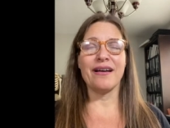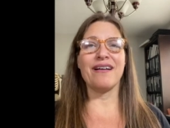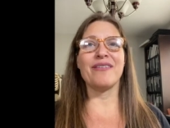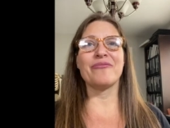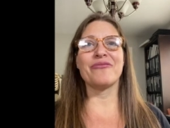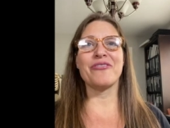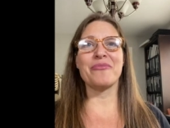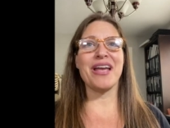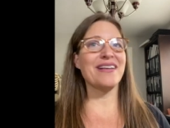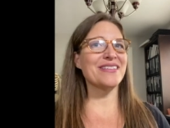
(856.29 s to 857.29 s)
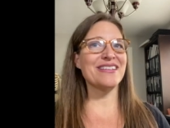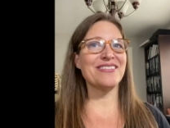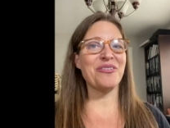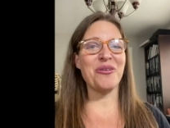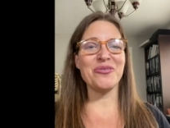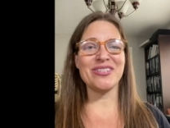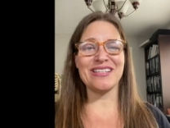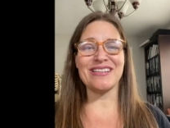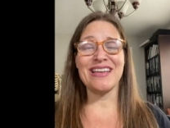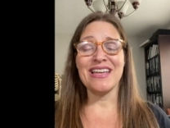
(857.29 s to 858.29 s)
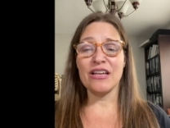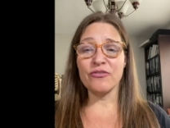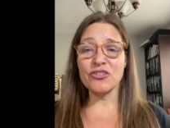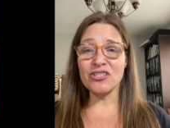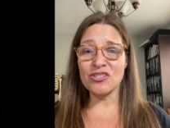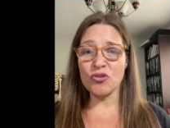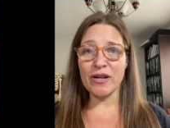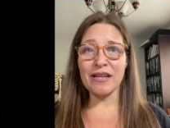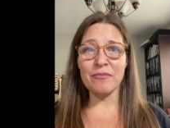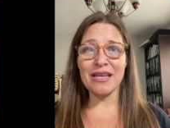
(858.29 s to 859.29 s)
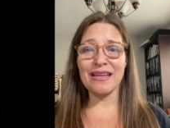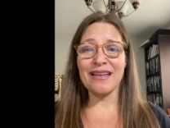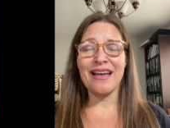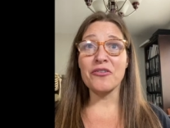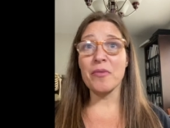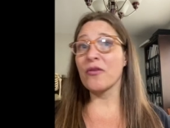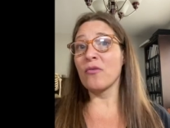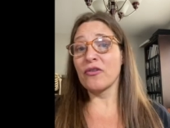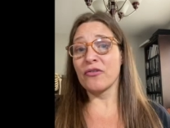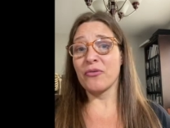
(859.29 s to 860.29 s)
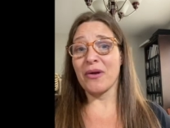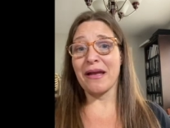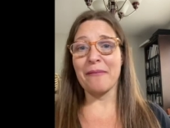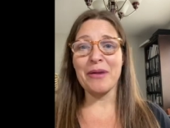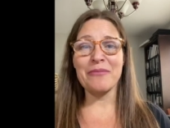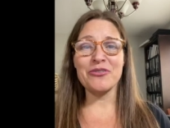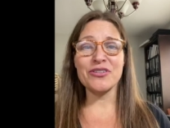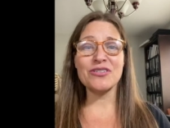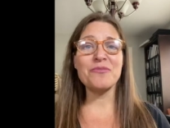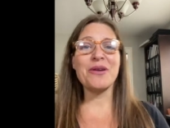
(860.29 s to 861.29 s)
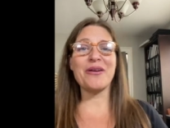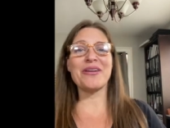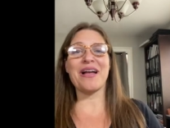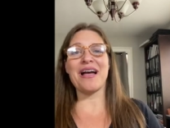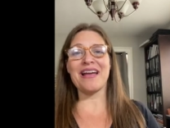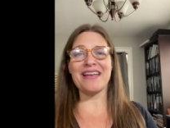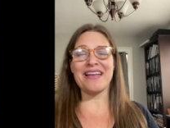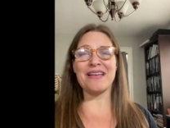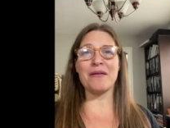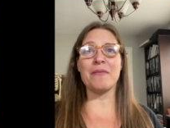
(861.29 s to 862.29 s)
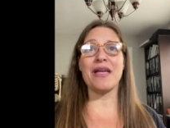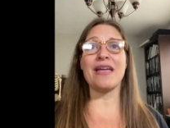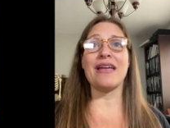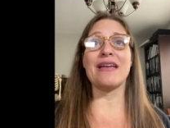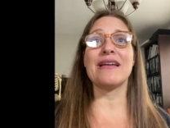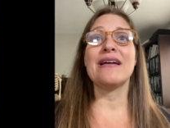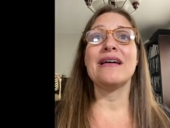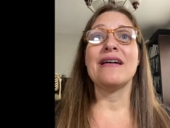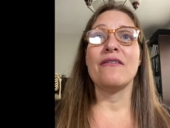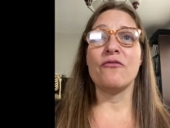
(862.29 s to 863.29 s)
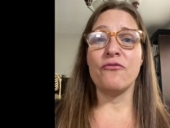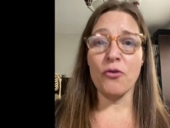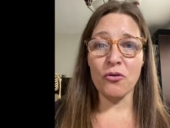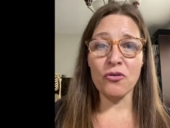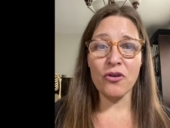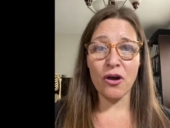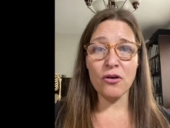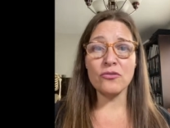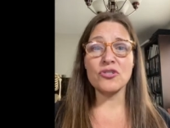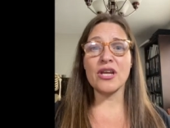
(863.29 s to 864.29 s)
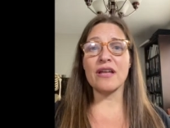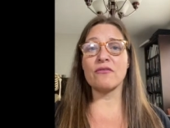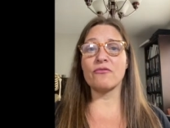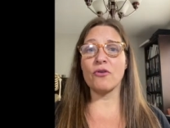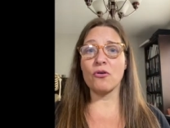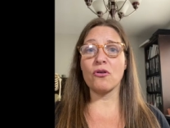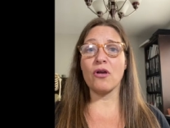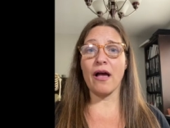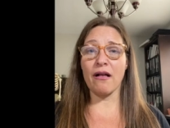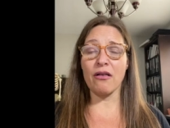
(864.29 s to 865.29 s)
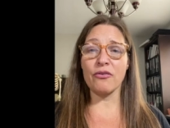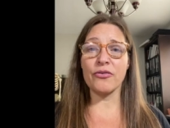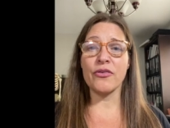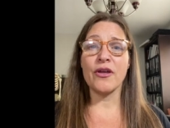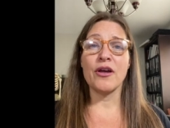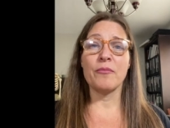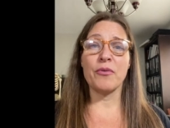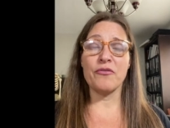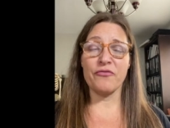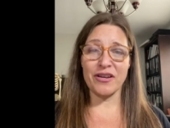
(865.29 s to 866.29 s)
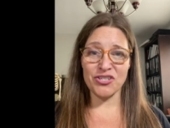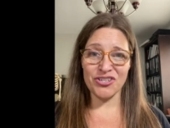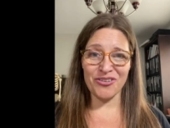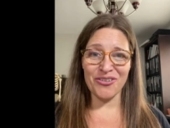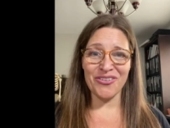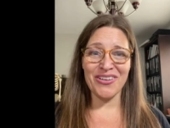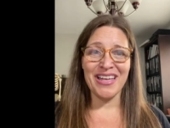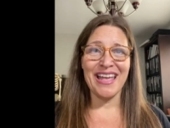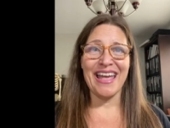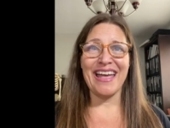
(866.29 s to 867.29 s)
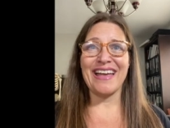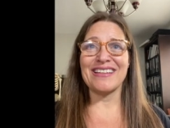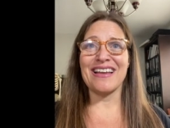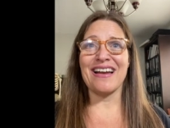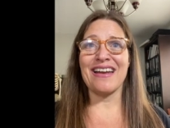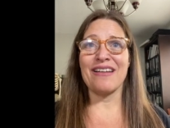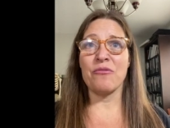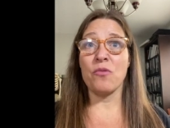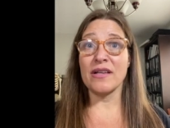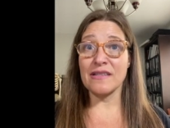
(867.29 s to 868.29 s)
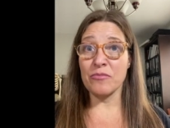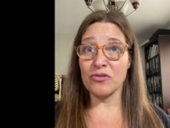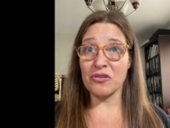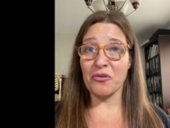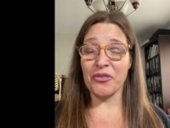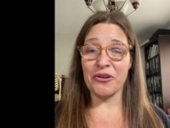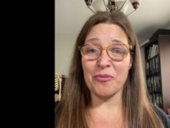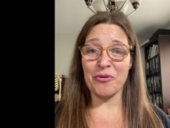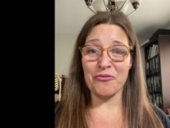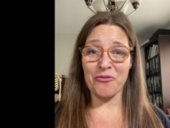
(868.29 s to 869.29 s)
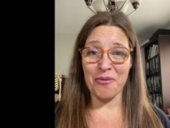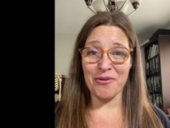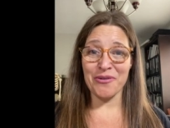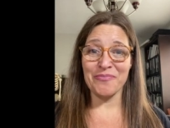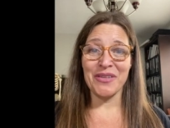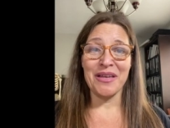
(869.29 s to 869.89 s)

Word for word: um, from casting to closing. If you're just joining me, you're probably wondering who I am. I'm Crystal Barron. I am a vocal coach and vocal health professional, and I was a musical theater performer